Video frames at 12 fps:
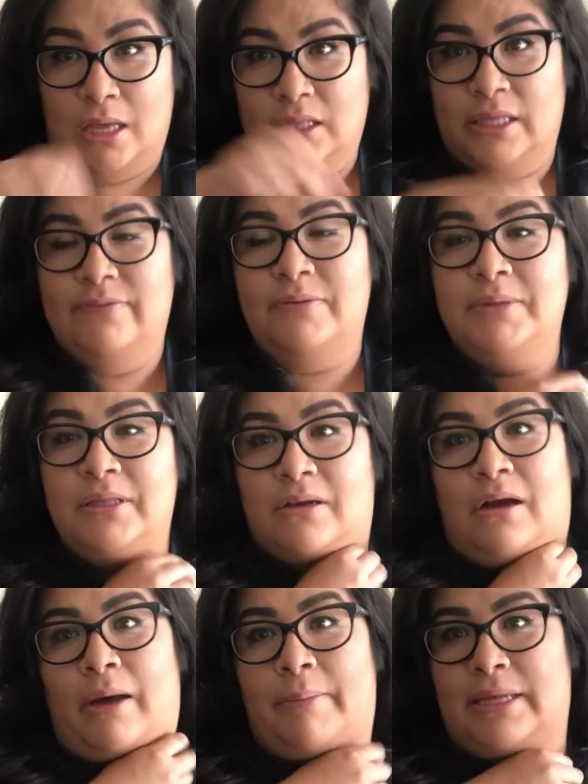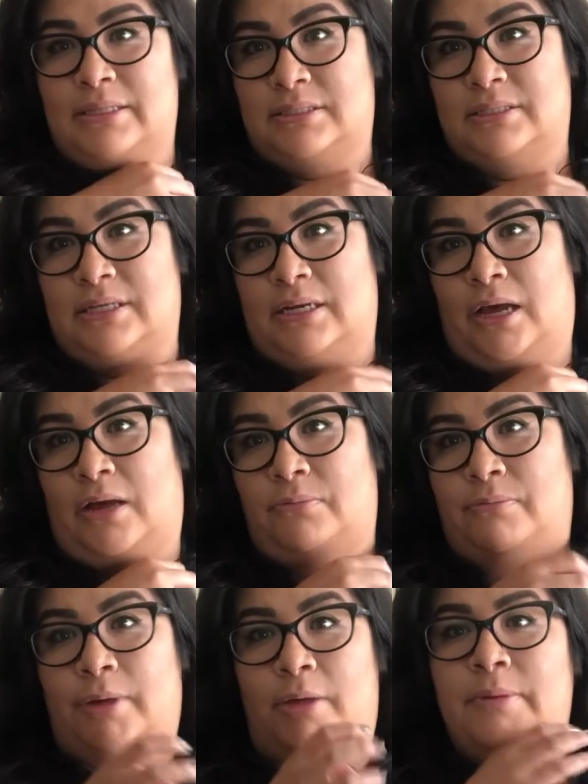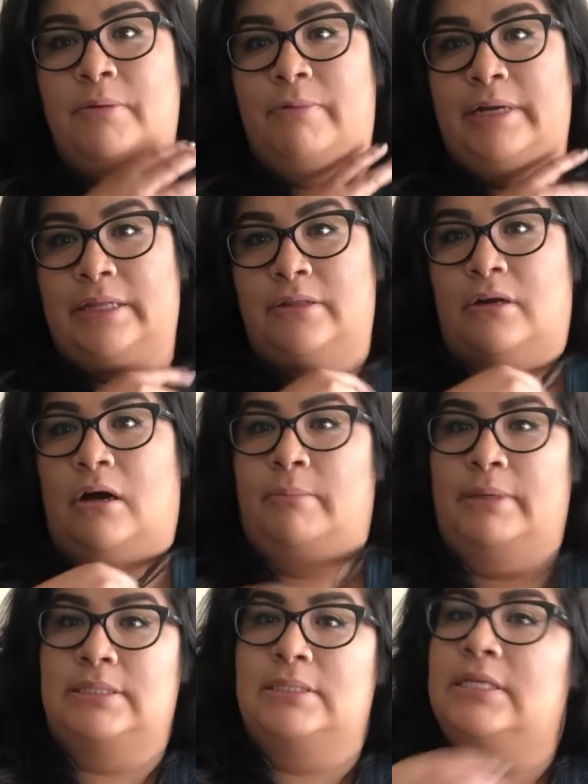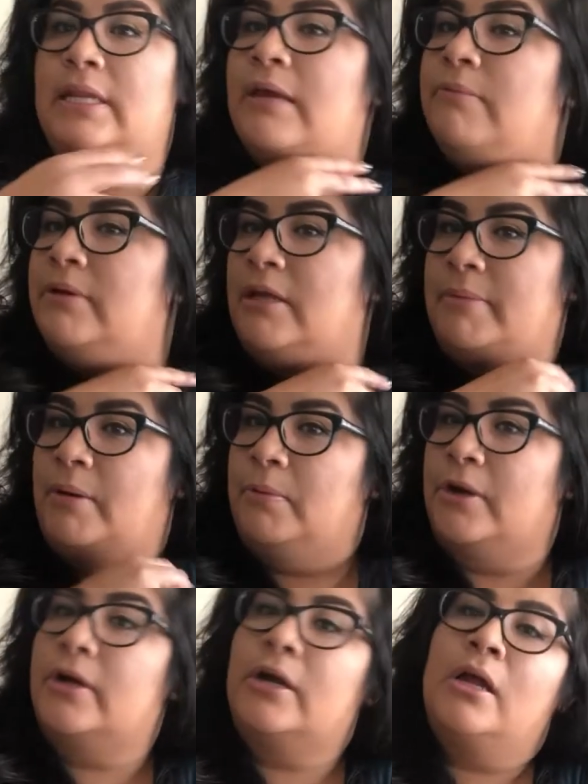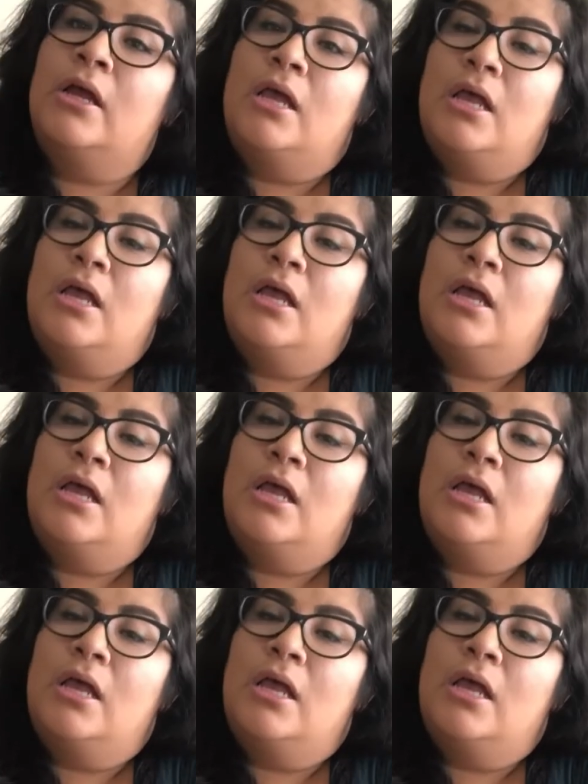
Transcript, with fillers: leave them in the comments because I'll, I'll be reading the comments today when I'm at work.